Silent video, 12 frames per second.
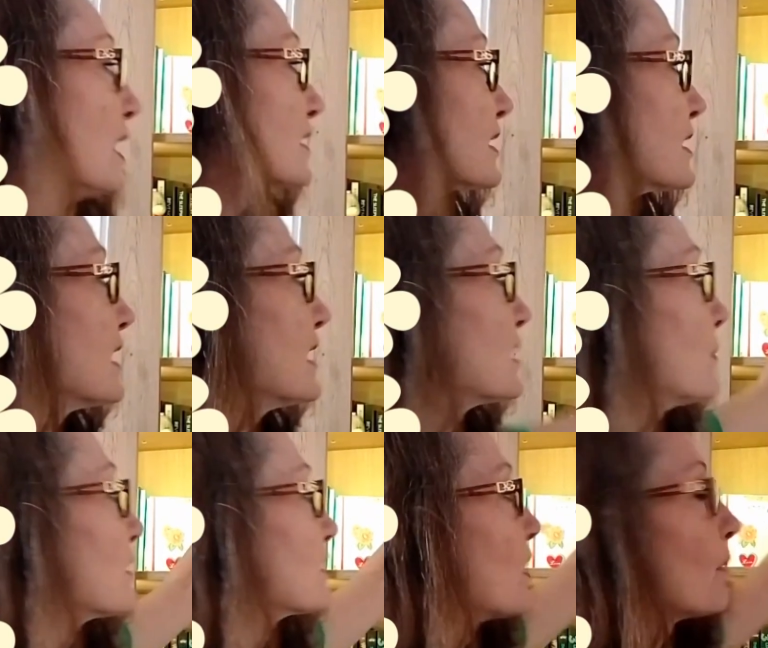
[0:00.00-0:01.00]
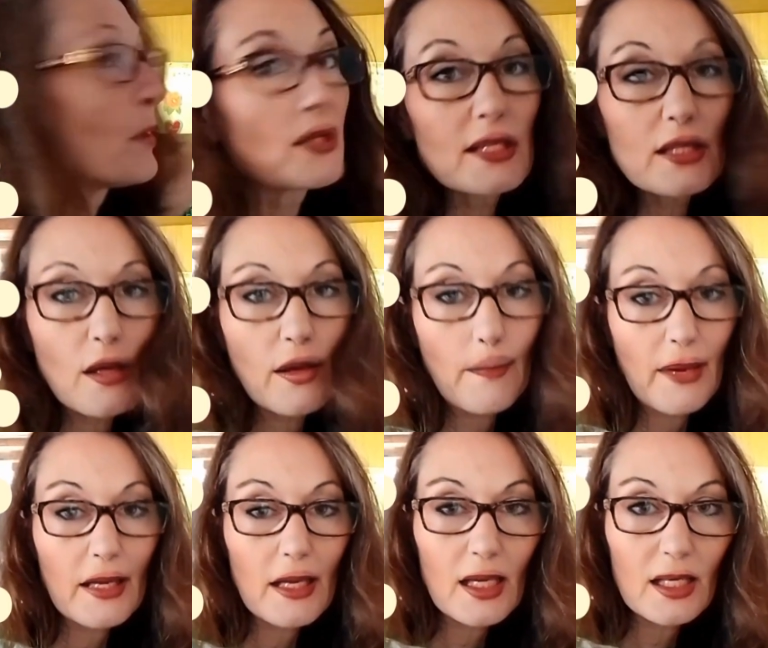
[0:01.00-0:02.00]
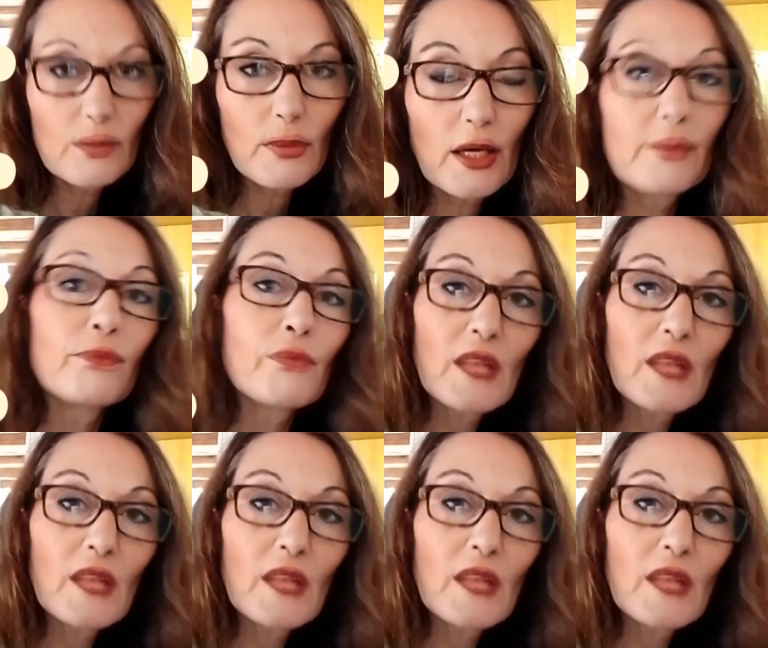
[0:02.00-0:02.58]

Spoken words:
So these books are mostly going to be in my